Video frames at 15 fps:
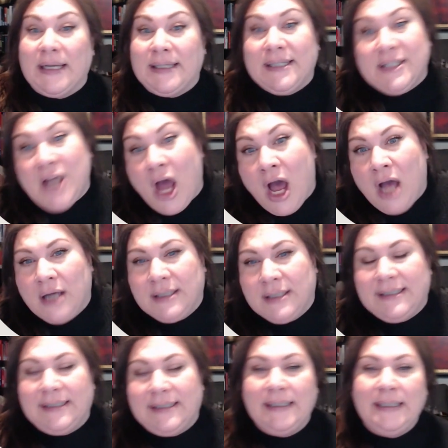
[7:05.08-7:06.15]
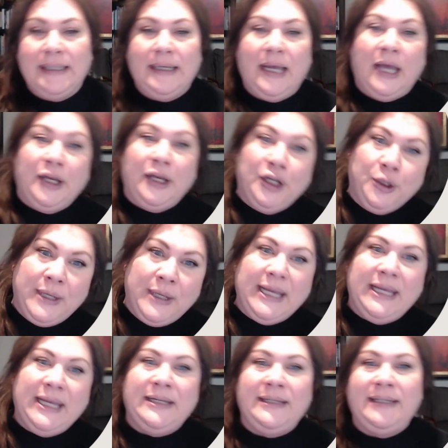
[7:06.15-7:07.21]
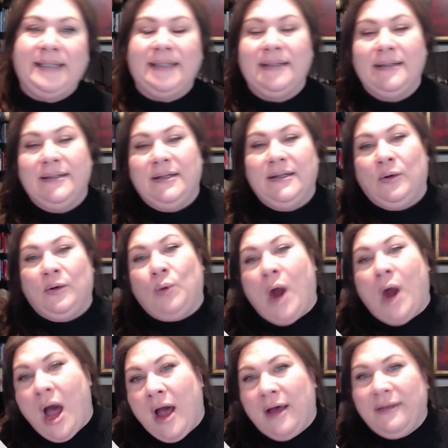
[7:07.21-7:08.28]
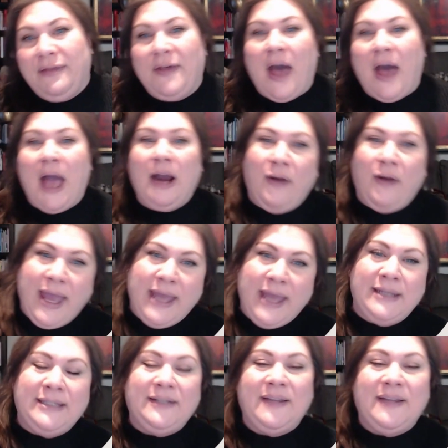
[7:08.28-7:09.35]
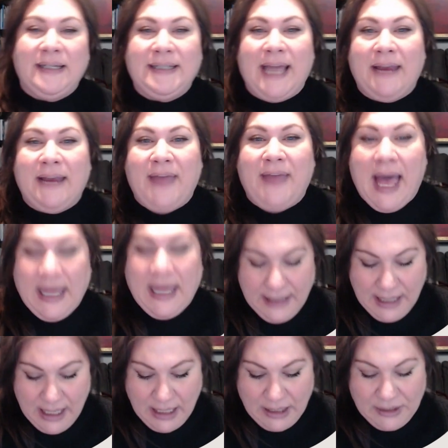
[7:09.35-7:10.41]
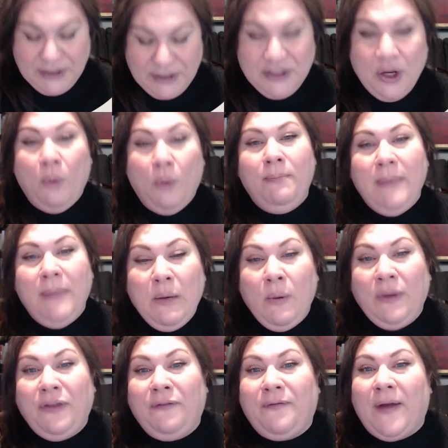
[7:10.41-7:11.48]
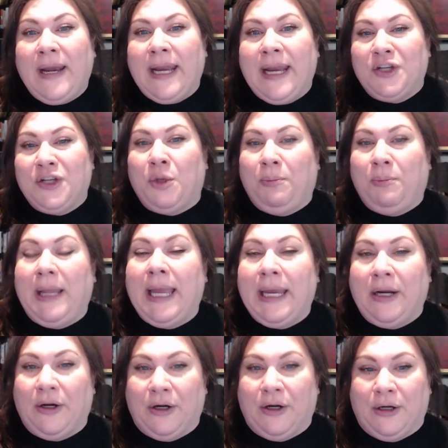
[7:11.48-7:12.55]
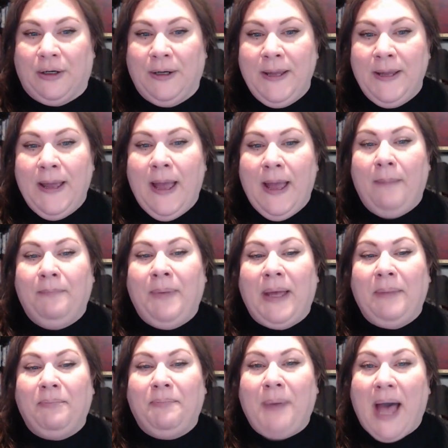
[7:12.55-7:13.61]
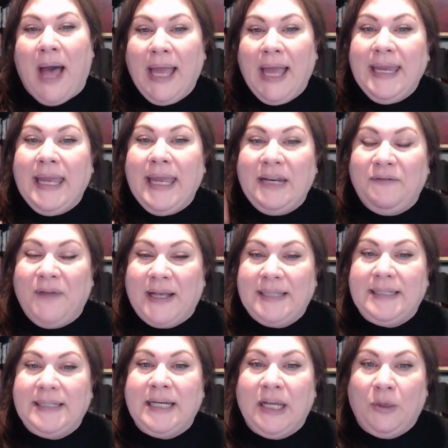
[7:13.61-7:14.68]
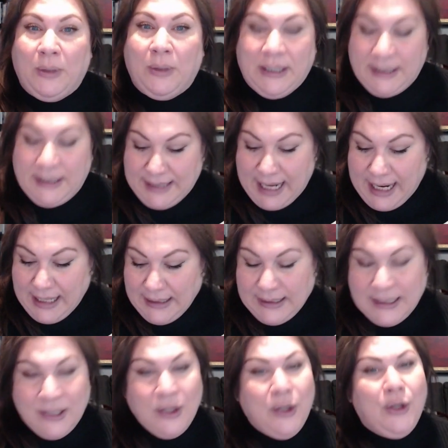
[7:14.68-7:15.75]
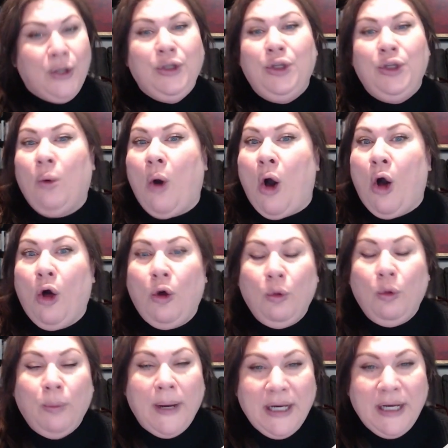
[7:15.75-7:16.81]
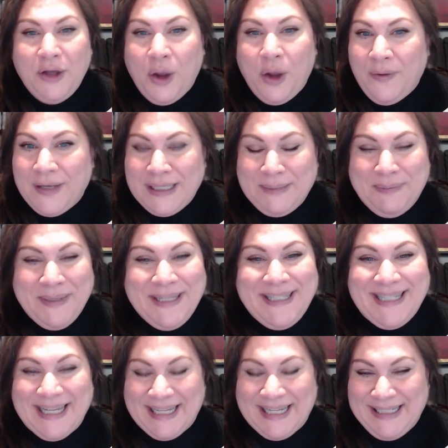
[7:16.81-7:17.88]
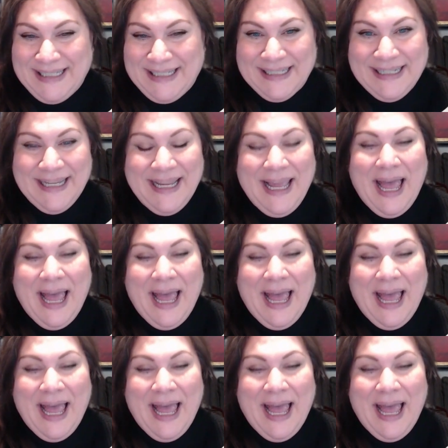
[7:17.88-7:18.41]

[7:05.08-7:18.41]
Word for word: looking at stocks, annuities, Roth, IRAs, things like that. So meet with a financial planner, but buying and investing in real estate, you already know this business